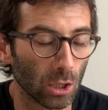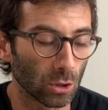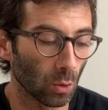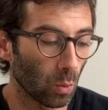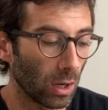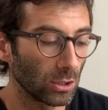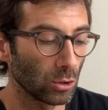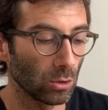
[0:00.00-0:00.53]
So
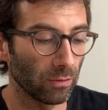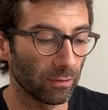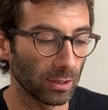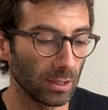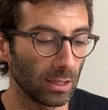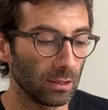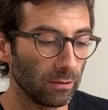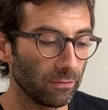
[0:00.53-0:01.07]
once you have
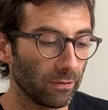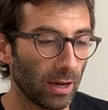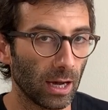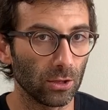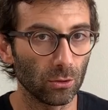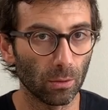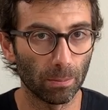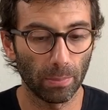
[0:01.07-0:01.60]

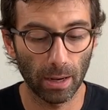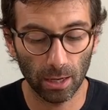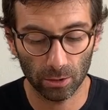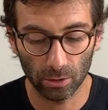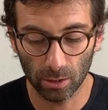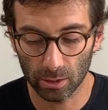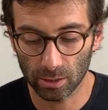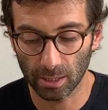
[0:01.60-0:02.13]
identified your
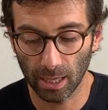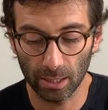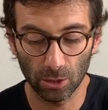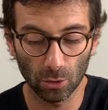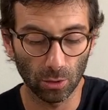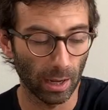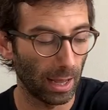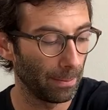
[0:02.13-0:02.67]
partners and
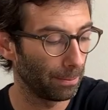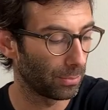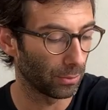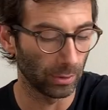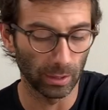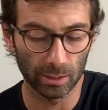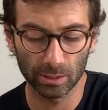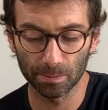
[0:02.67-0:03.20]
your
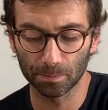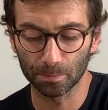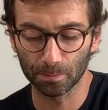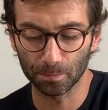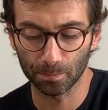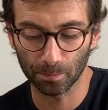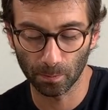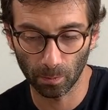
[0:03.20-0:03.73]
employees,
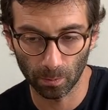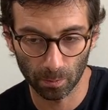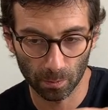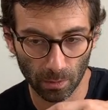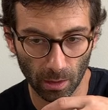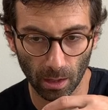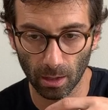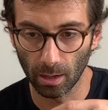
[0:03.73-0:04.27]

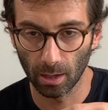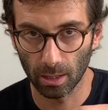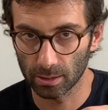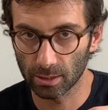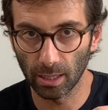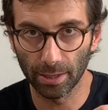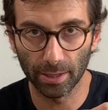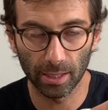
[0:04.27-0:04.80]

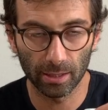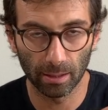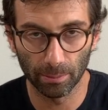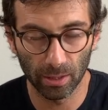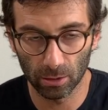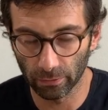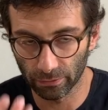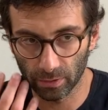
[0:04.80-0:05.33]
still need a
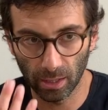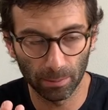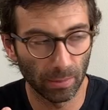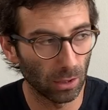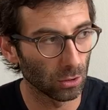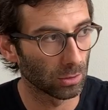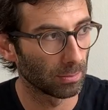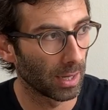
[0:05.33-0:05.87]
bit of tea
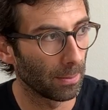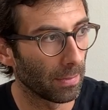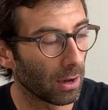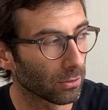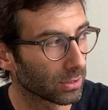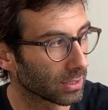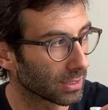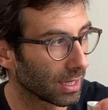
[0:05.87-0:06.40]
because my
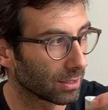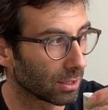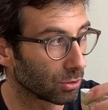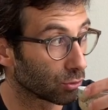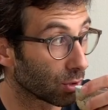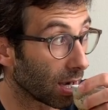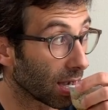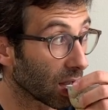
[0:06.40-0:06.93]
mouth is
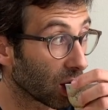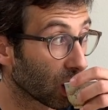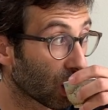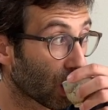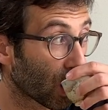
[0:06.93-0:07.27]
getting dry